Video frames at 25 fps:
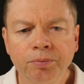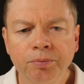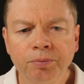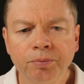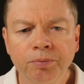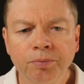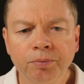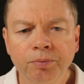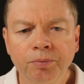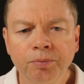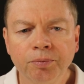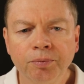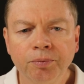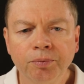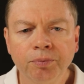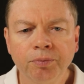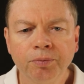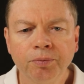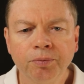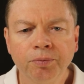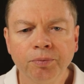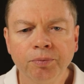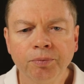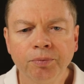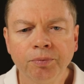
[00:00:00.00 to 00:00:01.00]

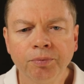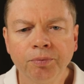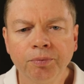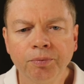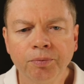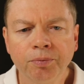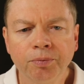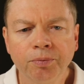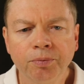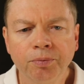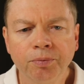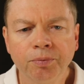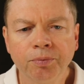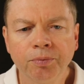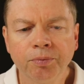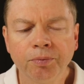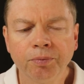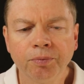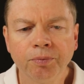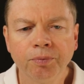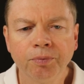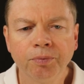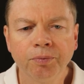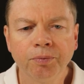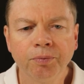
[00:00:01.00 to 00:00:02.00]

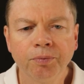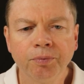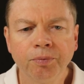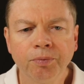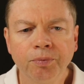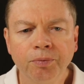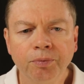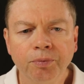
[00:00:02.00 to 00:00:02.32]
[no speech]